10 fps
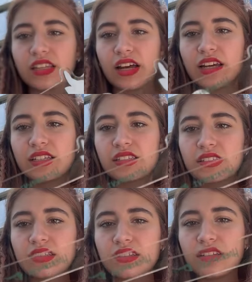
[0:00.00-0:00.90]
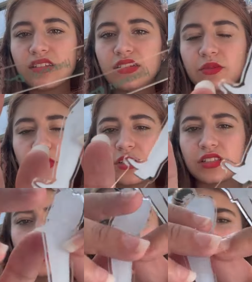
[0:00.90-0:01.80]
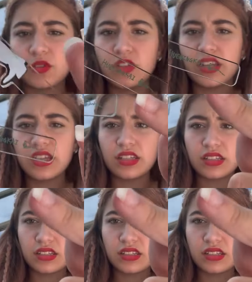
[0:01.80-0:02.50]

Kai's, uh, what does it say? Huening Kai?